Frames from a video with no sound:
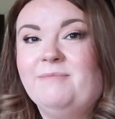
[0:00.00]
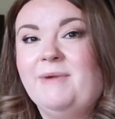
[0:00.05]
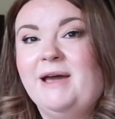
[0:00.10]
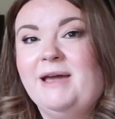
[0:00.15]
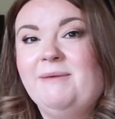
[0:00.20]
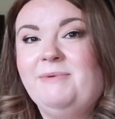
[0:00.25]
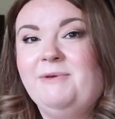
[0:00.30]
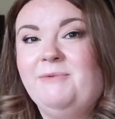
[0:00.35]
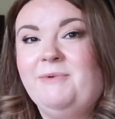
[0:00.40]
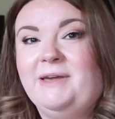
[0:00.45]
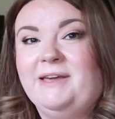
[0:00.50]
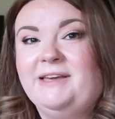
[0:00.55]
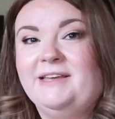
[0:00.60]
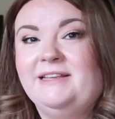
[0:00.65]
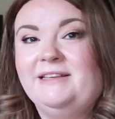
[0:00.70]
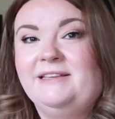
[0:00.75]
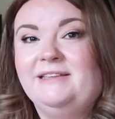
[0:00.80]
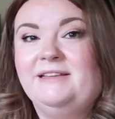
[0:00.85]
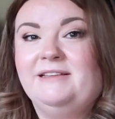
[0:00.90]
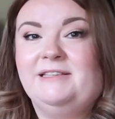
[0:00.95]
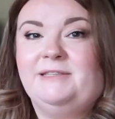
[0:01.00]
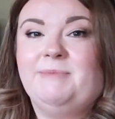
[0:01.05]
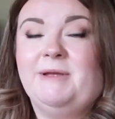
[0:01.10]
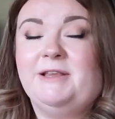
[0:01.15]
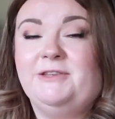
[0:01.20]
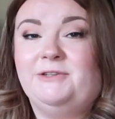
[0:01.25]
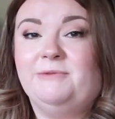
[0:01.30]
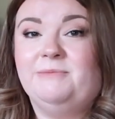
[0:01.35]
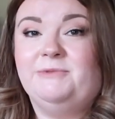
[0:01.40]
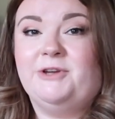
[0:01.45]
Maybe we can
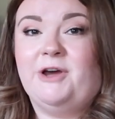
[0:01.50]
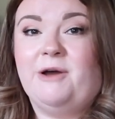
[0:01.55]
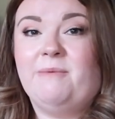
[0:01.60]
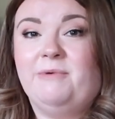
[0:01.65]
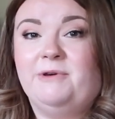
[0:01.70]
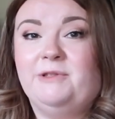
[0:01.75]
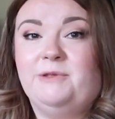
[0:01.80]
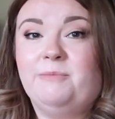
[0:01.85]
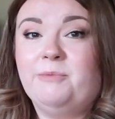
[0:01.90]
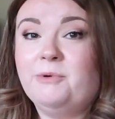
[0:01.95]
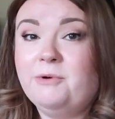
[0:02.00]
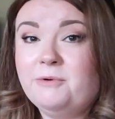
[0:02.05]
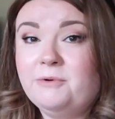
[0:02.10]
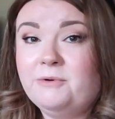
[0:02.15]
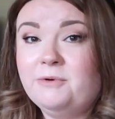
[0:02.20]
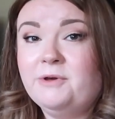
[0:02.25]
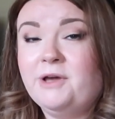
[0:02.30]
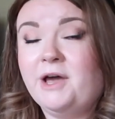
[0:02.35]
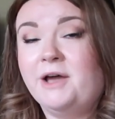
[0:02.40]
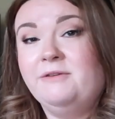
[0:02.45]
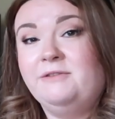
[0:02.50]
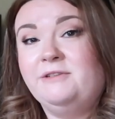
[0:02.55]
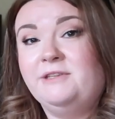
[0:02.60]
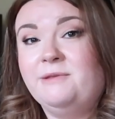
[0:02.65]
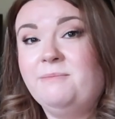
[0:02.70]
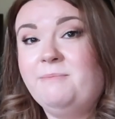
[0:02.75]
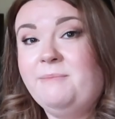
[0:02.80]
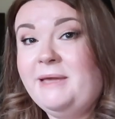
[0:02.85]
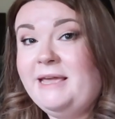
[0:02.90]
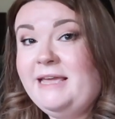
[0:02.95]
spend some time by the pool, go to
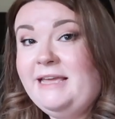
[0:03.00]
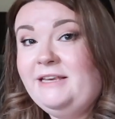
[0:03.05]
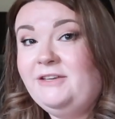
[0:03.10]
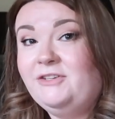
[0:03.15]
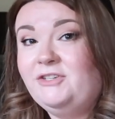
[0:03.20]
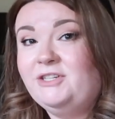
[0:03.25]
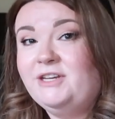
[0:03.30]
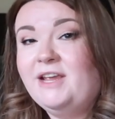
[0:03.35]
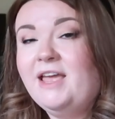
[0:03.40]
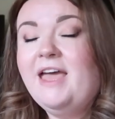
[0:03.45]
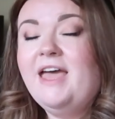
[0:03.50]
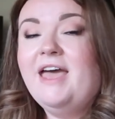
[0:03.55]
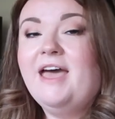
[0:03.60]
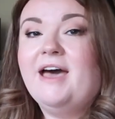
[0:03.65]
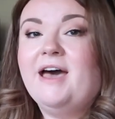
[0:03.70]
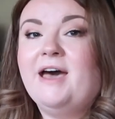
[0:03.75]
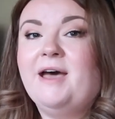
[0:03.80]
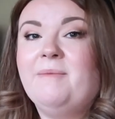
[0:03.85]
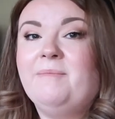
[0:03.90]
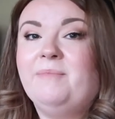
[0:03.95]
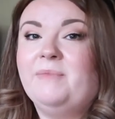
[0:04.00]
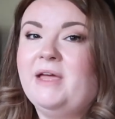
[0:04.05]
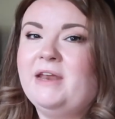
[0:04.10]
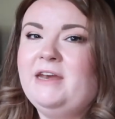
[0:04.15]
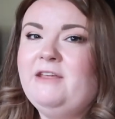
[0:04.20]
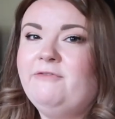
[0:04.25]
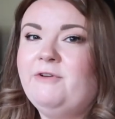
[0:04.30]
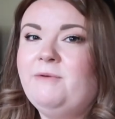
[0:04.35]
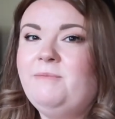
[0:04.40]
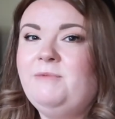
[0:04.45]
the beach, um, and if